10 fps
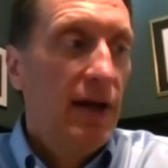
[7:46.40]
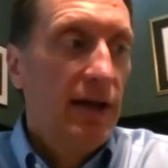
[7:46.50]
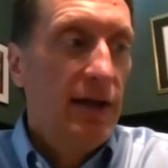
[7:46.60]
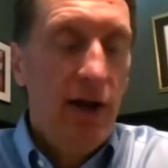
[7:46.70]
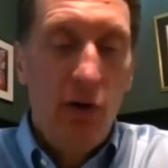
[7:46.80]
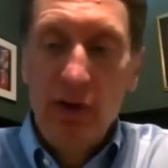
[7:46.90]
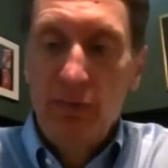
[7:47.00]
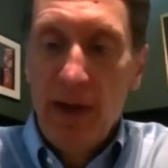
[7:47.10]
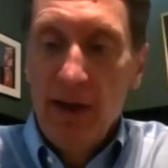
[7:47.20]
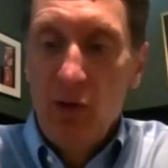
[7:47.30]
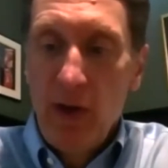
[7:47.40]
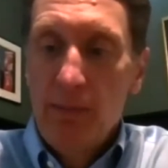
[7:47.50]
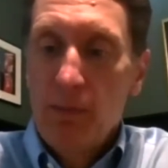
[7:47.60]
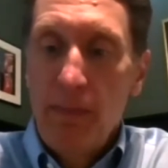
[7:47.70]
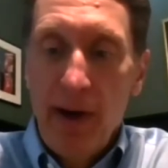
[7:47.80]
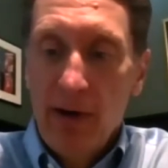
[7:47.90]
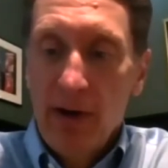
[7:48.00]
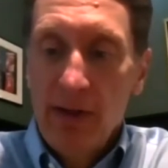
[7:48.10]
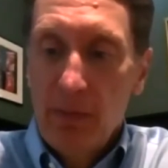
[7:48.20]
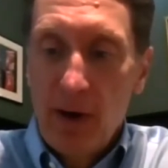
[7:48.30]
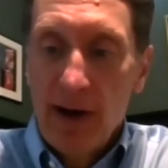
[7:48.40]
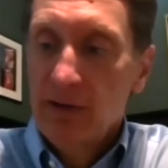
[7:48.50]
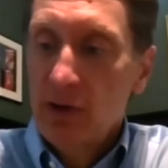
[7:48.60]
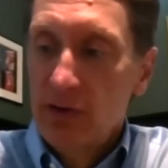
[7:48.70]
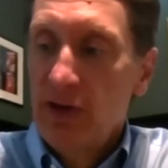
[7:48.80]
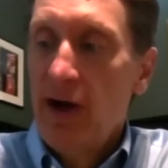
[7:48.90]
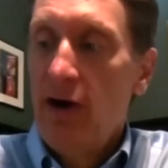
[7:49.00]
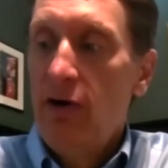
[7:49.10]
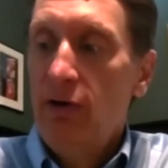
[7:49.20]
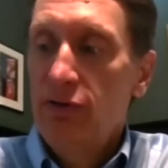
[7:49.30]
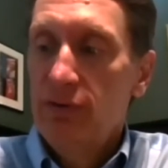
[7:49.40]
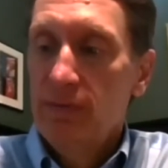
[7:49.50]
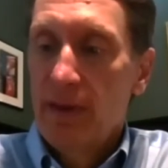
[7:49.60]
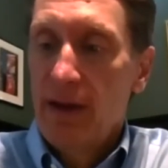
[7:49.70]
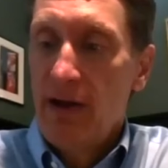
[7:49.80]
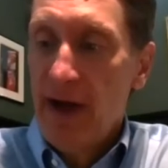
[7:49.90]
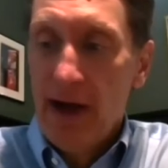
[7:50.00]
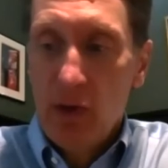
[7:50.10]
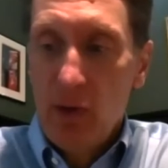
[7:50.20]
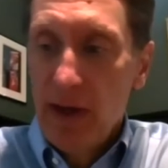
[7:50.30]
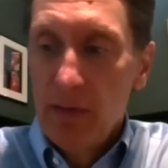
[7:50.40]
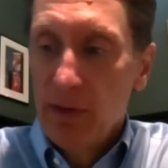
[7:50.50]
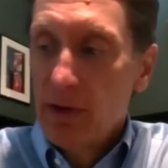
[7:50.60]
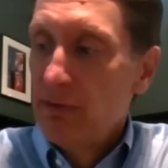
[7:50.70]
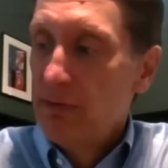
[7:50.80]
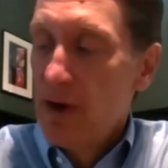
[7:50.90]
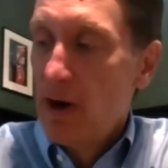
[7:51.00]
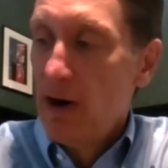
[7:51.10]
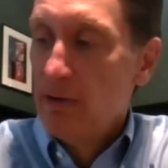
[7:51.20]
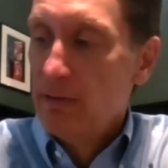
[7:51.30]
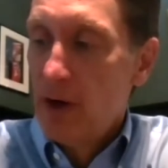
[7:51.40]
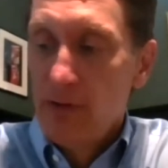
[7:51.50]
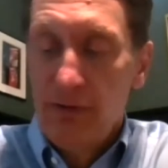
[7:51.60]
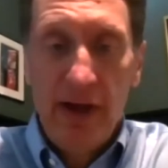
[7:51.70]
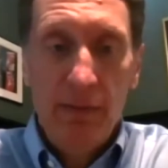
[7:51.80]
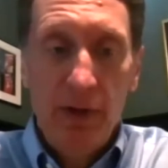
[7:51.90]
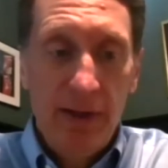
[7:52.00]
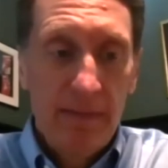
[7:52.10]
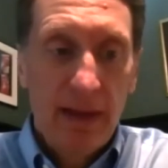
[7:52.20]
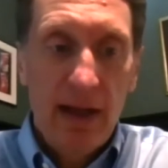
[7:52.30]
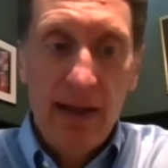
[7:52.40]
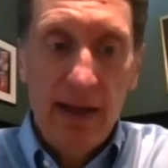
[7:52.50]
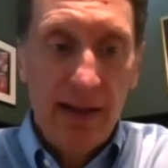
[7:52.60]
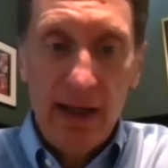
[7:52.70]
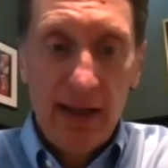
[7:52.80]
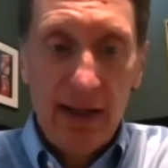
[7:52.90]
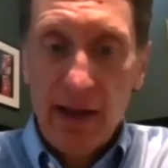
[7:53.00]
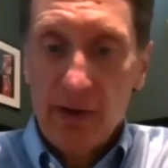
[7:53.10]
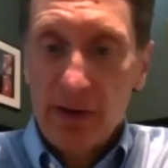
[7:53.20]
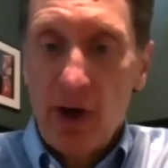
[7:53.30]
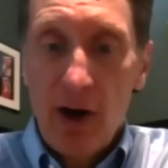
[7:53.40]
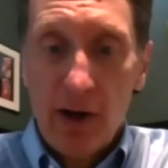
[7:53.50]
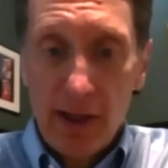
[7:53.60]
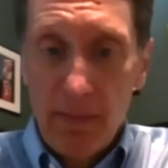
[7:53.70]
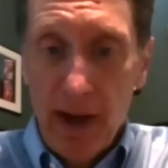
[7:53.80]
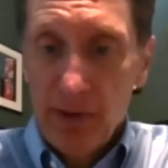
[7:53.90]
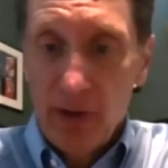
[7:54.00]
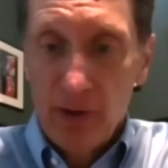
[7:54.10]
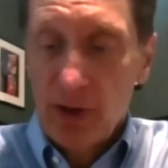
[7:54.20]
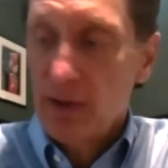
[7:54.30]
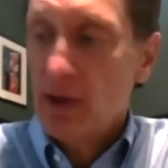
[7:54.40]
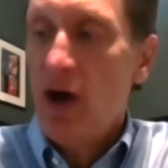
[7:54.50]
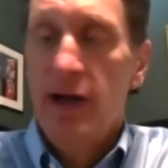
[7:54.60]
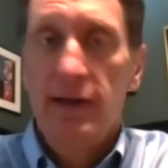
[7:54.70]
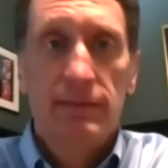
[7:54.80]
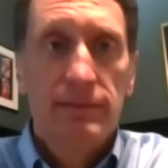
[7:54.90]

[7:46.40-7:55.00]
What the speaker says: We spend a week preparing the products ourselves, evaluating with our family, and then getting together and talking about those online.